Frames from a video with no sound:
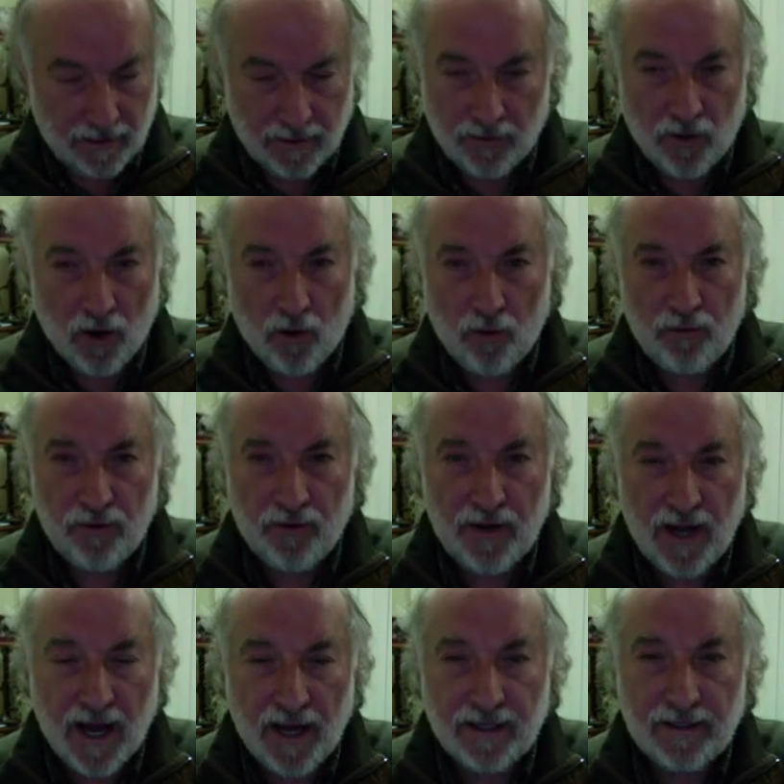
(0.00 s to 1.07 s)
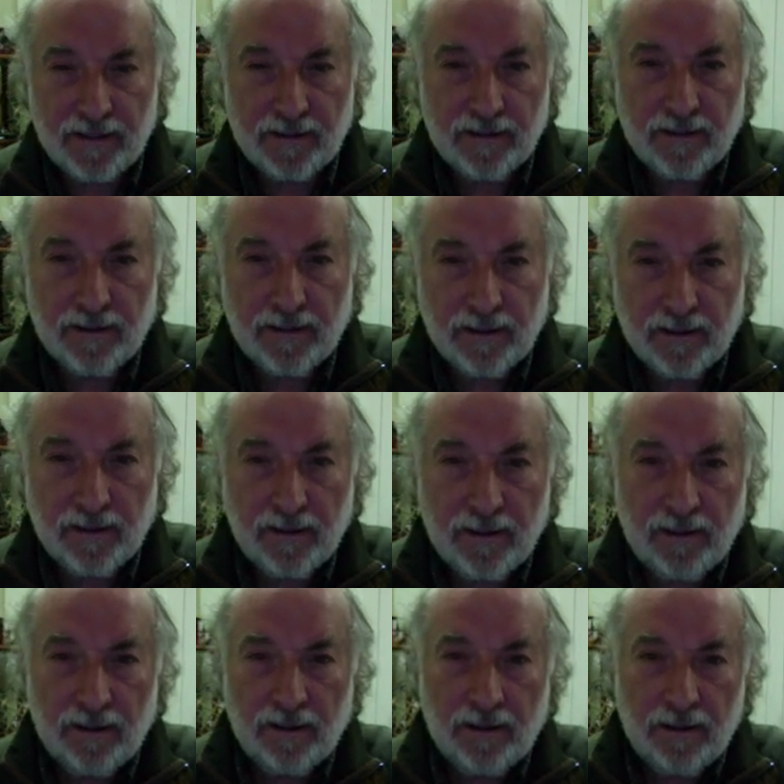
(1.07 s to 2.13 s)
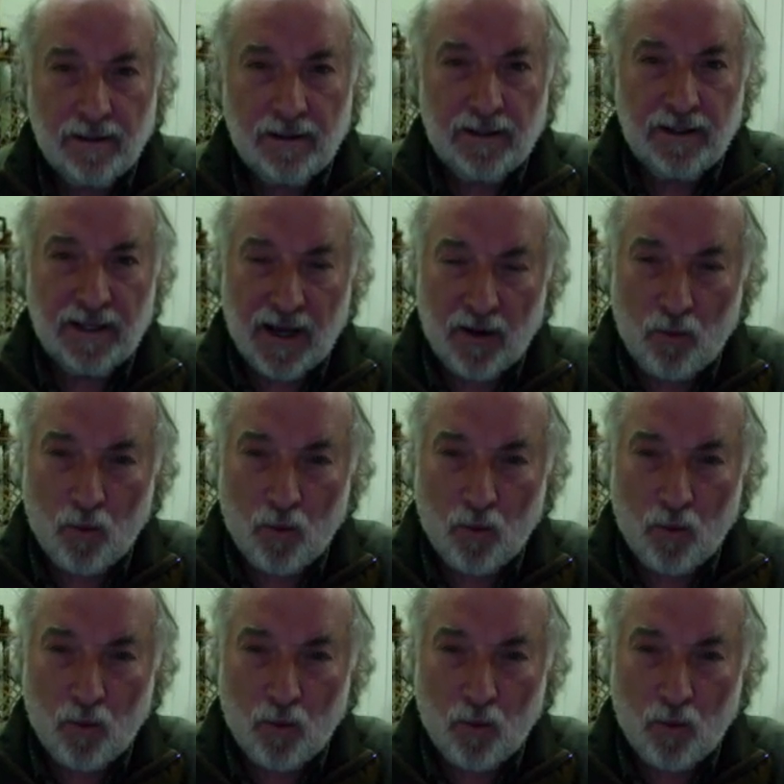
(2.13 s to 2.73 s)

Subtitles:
No, they're not yet